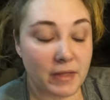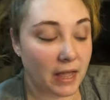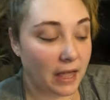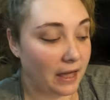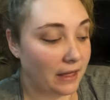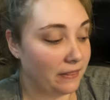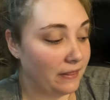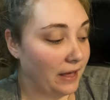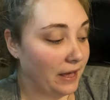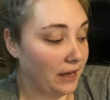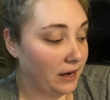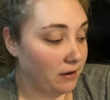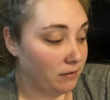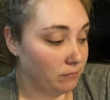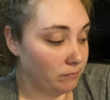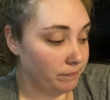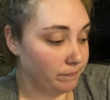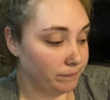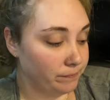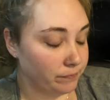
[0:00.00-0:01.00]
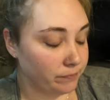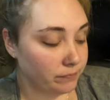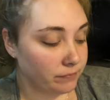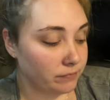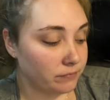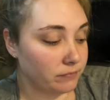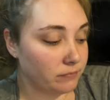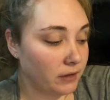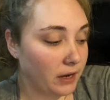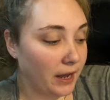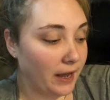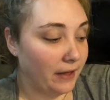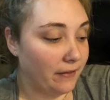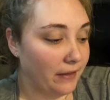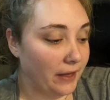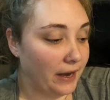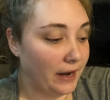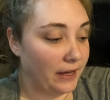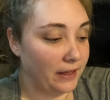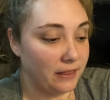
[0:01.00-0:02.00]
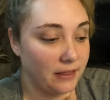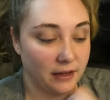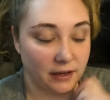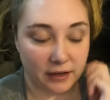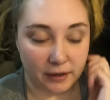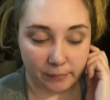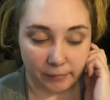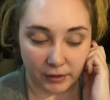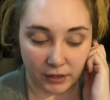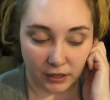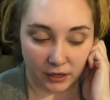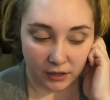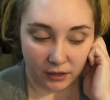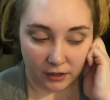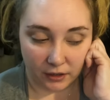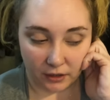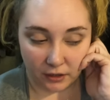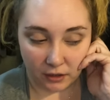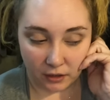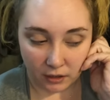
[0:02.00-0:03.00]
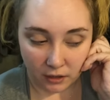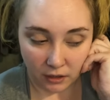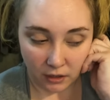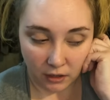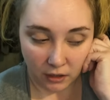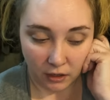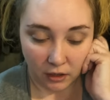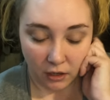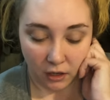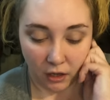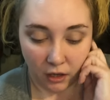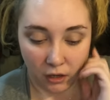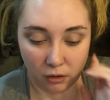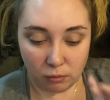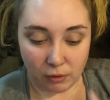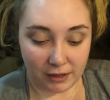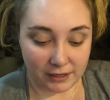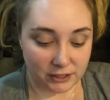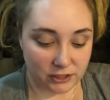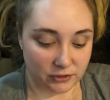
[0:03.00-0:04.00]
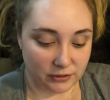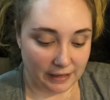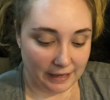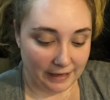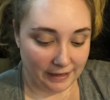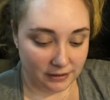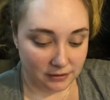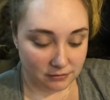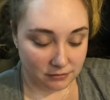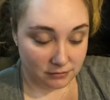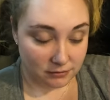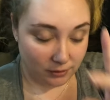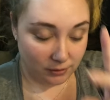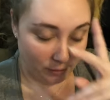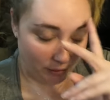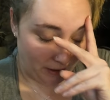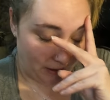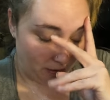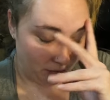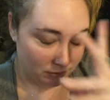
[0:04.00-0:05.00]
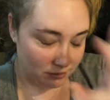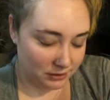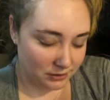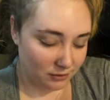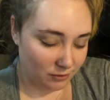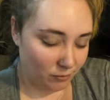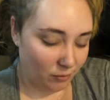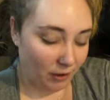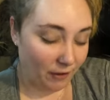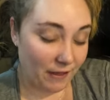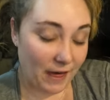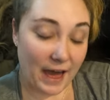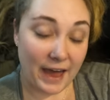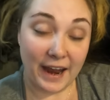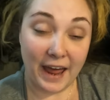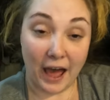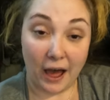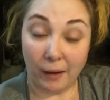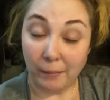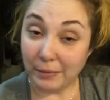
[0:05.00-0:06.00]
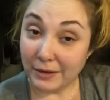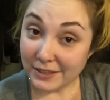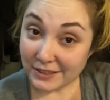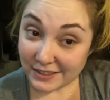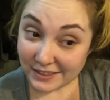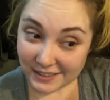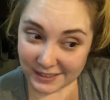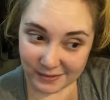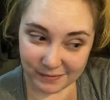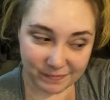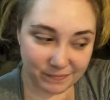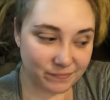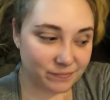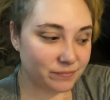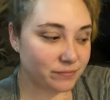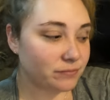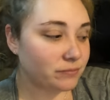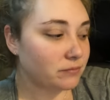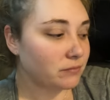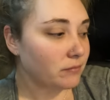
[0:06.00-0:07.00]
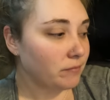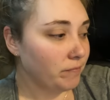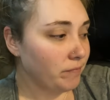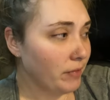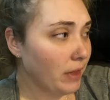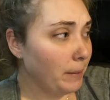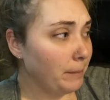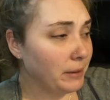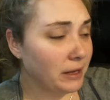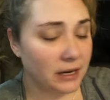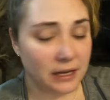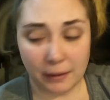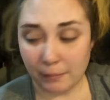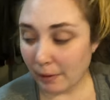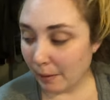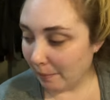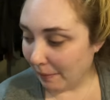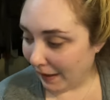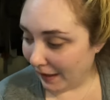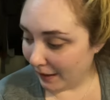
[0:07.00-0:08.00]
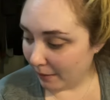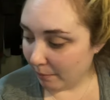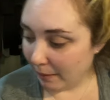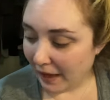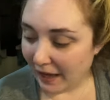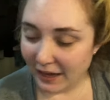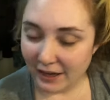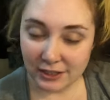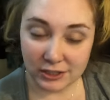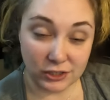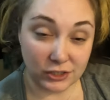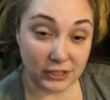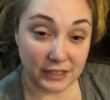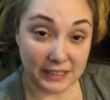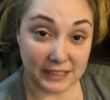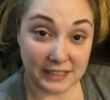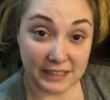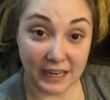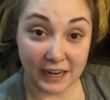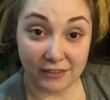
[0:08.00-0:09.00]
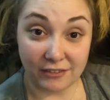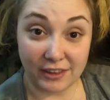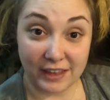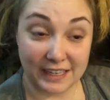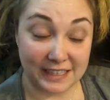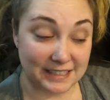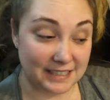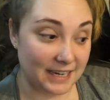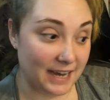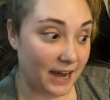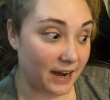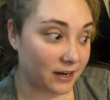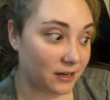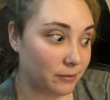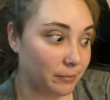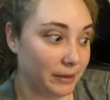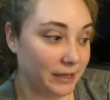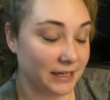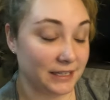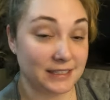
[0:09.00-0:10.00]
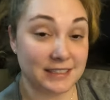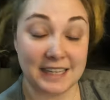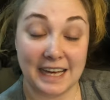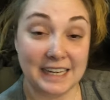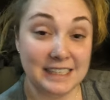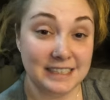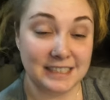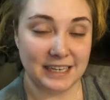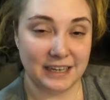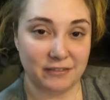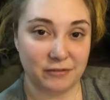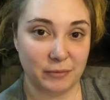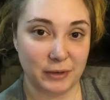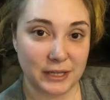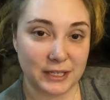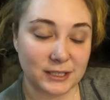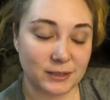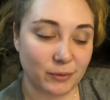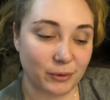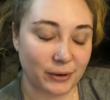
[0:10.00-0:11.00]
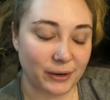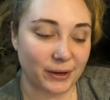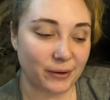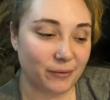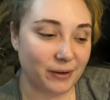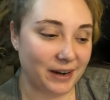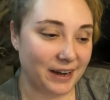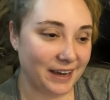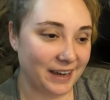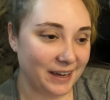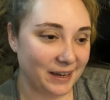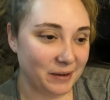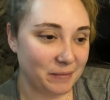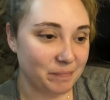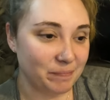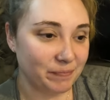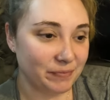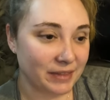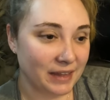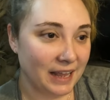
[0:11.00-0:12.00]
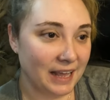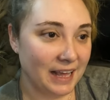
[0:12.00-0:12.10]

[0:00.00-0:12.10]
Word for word: And then, and then I think I'm going to, while I do that, wow. While that happens, I'm going to get my bag packed or at least get everything stacked because that saved me this morning when I, um,